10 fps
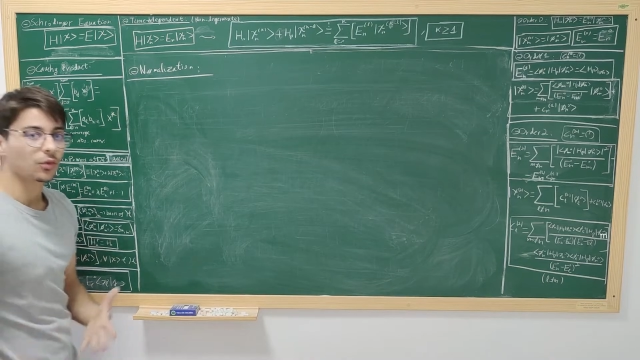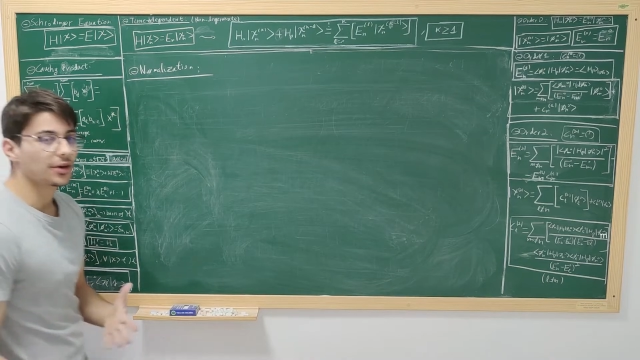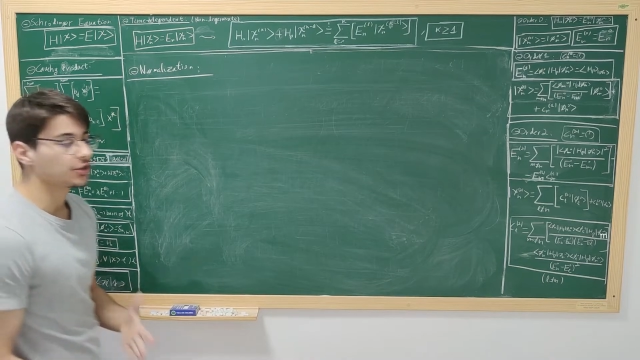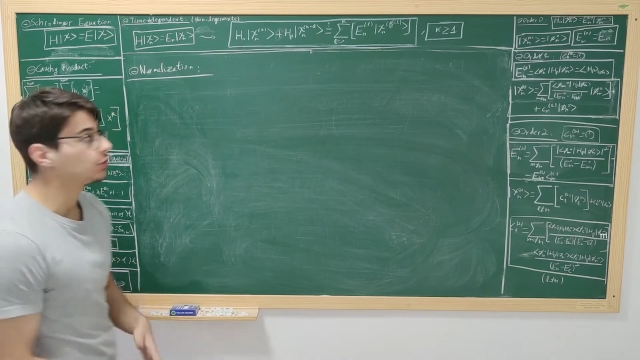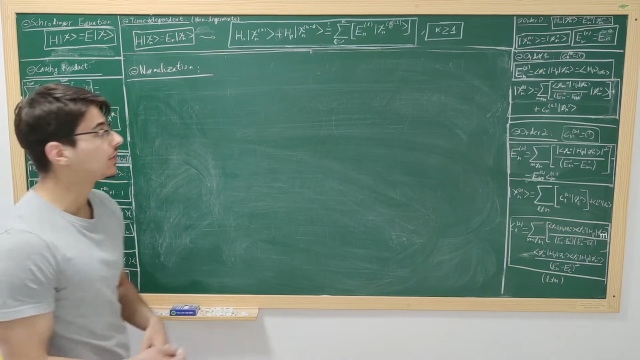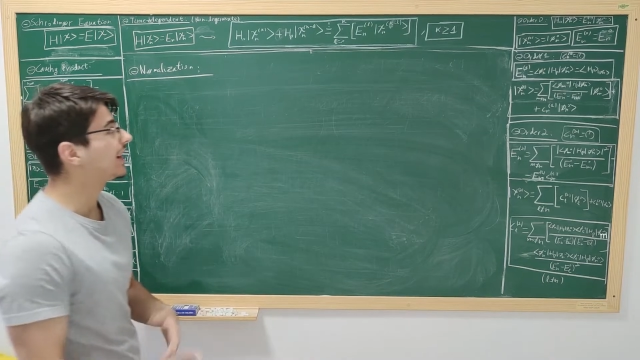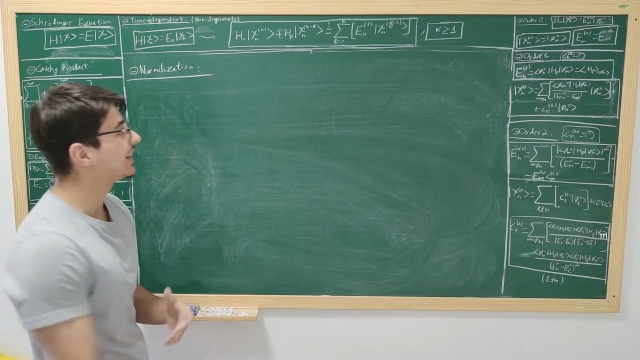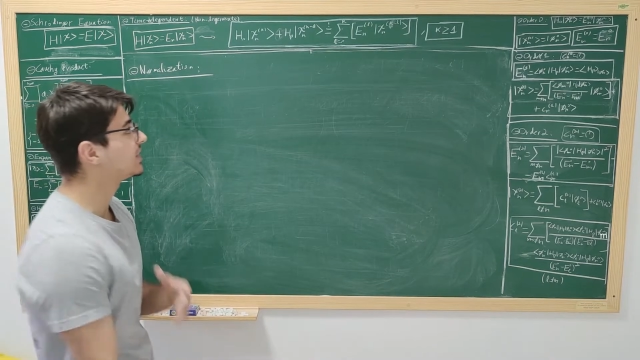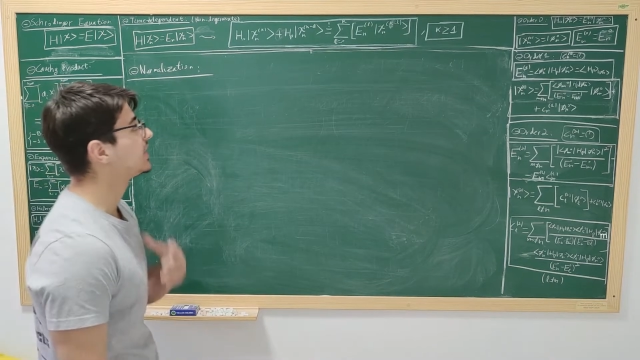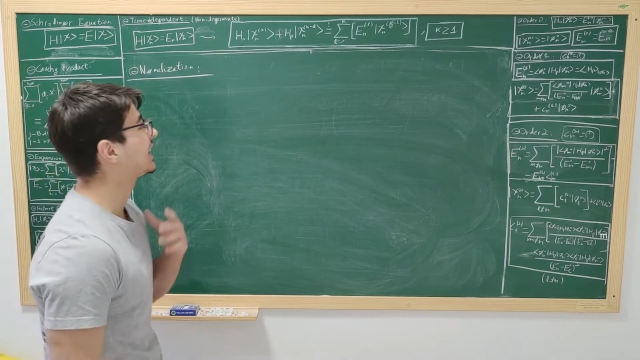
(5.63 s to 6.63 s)
correction to the
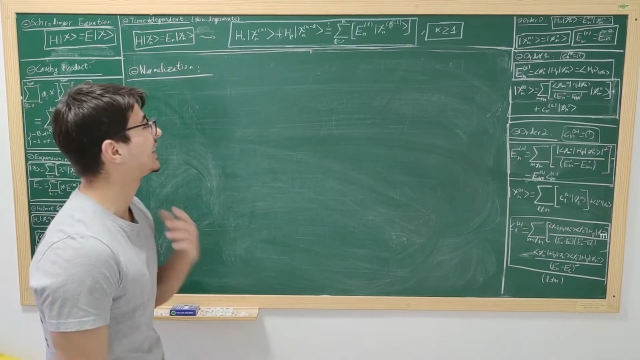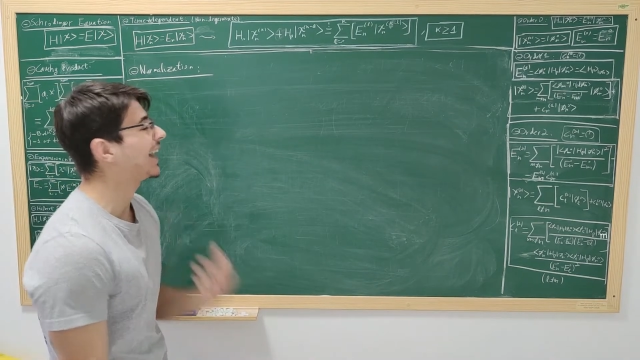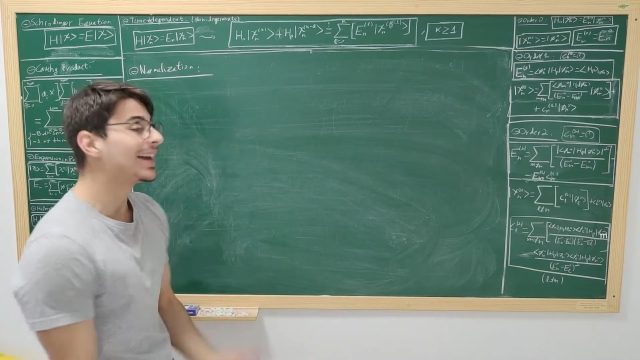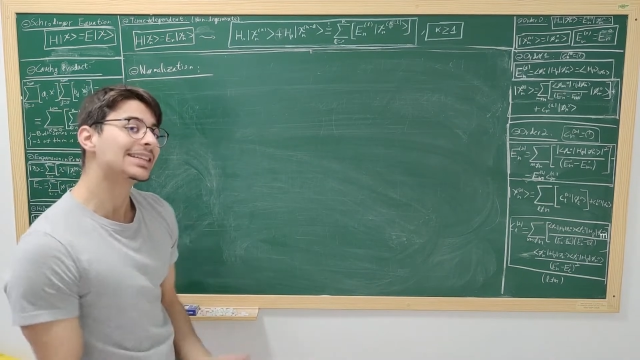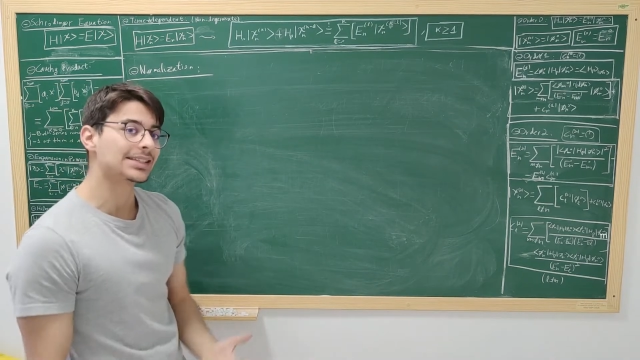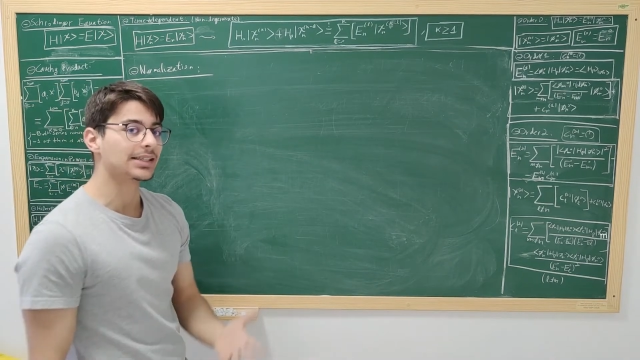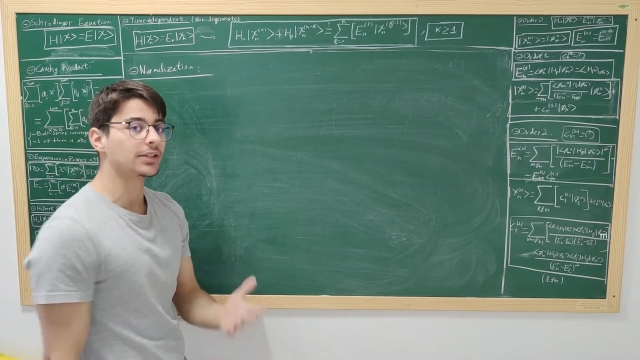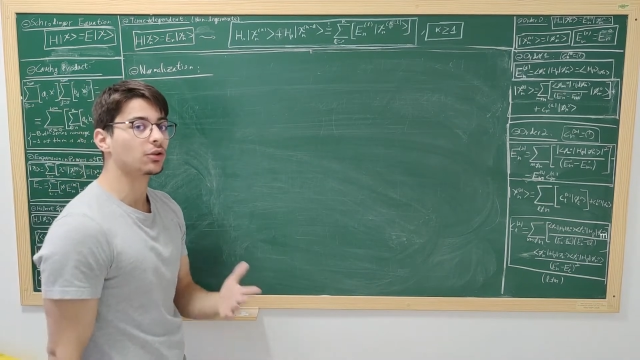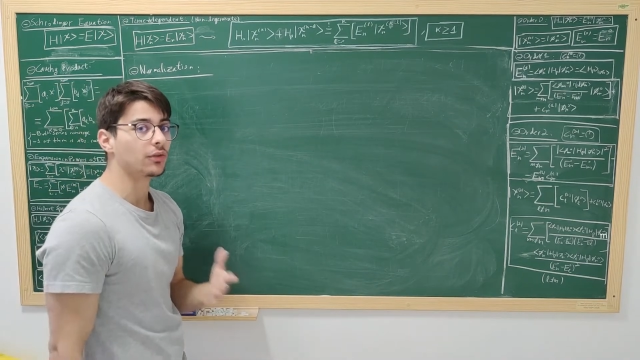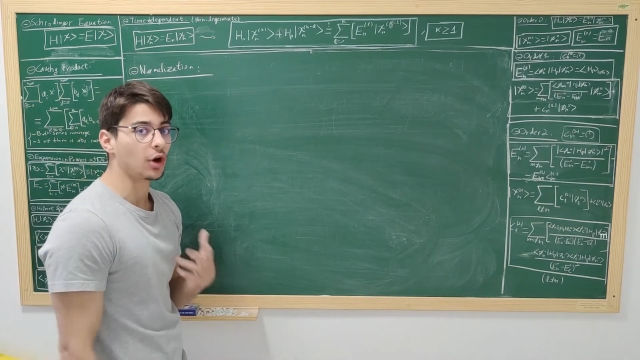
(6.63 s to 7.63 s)
energy and the
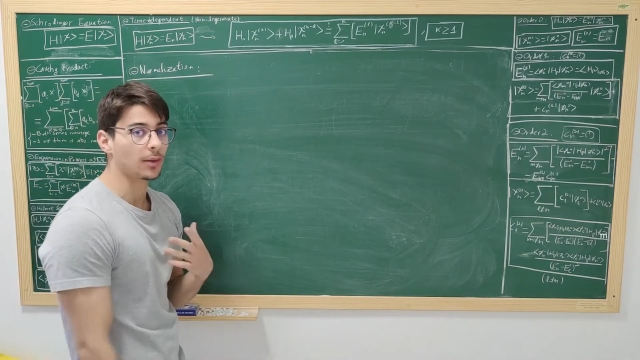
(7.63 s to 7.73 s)
eigenstate of our